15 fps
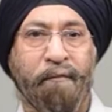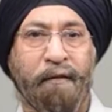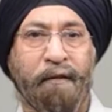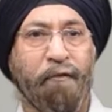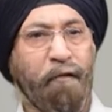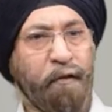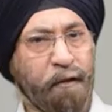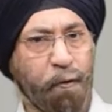
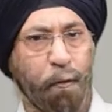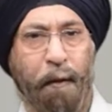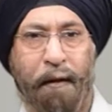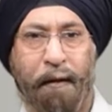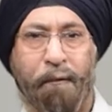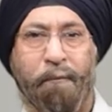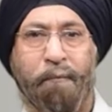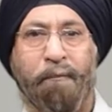The first one,
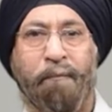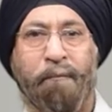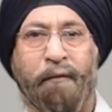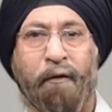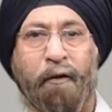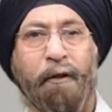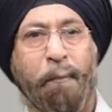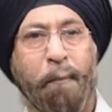
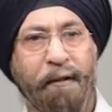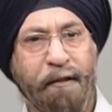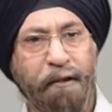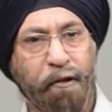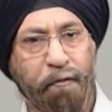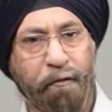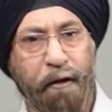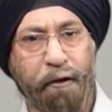on the
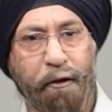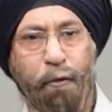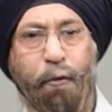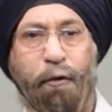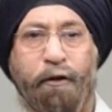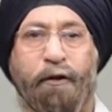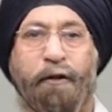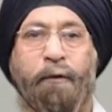basis of their
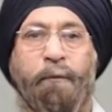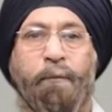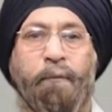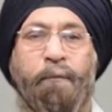use.